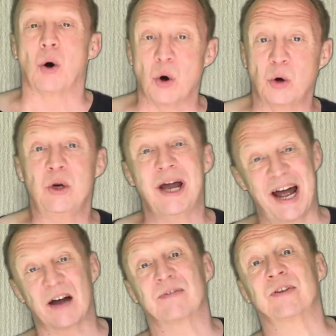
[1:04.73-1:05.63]
All you
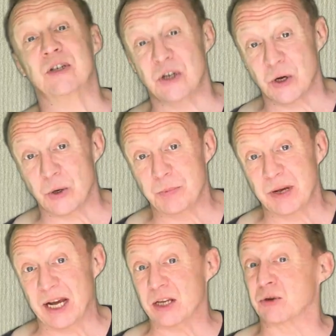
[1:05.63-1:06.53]
have to do
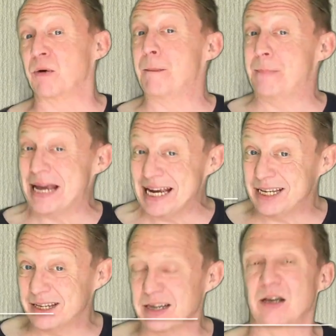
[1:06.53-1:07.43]
is
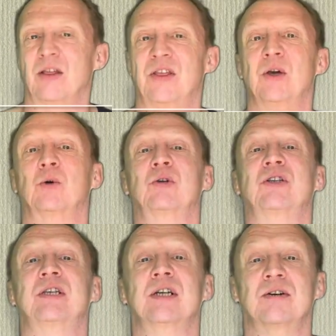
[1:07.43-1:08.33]
repeat the
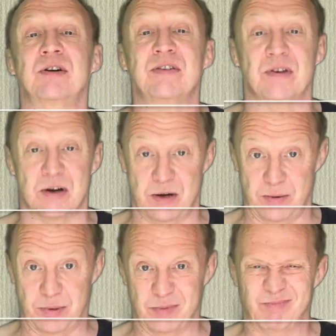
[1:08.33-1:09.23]
auxiliary
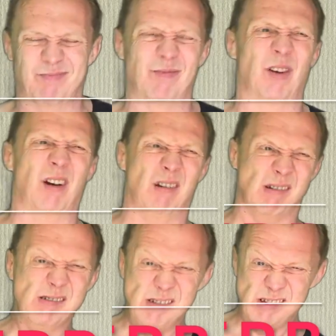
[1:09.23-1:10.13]
verb.
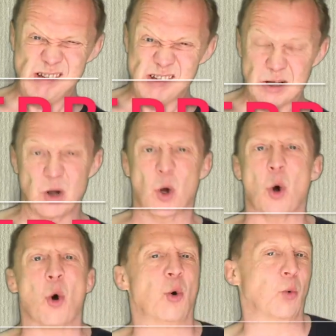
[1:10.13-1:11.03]
Huh?
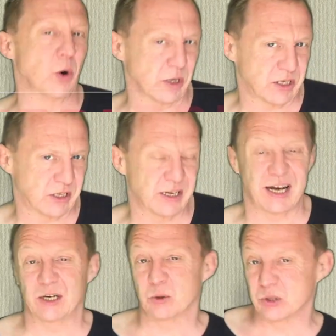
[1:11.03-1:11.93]
What's
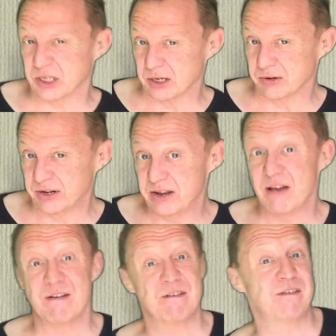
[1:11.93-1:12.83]
an auxiliary
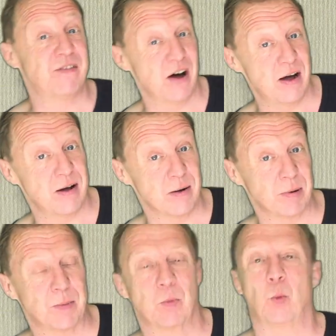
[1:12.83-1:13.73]

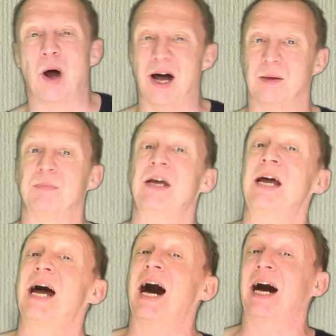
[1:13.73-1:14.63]
verb? Well,
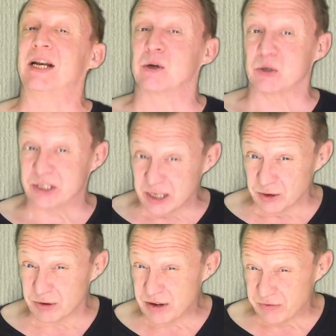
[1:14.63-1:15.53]
an
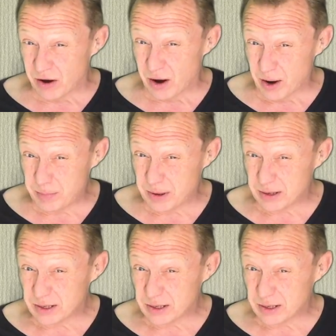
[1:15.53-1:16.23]
auxiliary verb